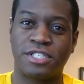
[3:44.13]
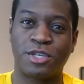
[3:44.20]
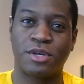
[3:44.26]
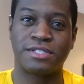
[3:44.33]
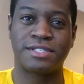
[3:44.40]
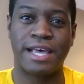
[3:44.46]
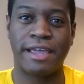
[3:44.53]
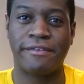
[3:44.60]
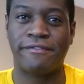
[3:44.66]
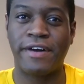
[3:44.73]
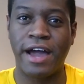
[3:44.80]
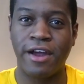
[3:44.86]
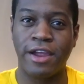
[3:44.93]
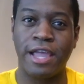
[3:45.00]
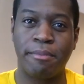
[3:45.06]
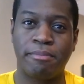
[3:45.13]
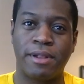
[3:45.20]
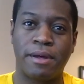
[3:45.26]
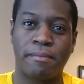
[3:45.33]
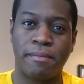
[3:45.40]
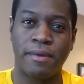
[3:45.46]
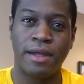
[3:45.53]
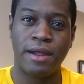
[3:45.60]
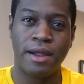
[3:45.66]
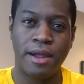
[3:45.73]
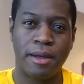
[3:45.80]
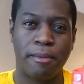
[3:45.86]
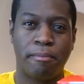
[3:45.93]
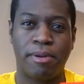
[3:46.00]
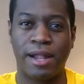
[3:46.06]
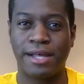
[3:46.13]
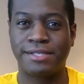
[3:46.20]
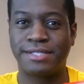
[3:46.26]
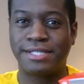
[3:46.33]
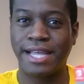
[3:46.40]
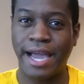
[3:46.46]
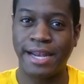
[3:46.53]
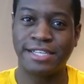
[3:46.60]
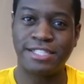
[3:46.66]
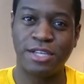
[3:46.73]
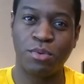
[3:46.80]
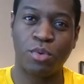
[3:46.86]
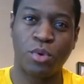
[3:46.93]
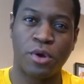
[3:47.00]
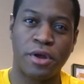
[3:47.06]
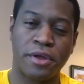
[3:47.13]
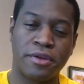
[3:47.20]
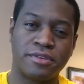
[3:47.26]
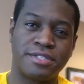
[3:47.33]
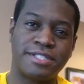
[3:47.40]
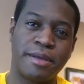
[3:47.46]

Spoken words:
So it's like Fire Emblem plus Dynasty Warriors,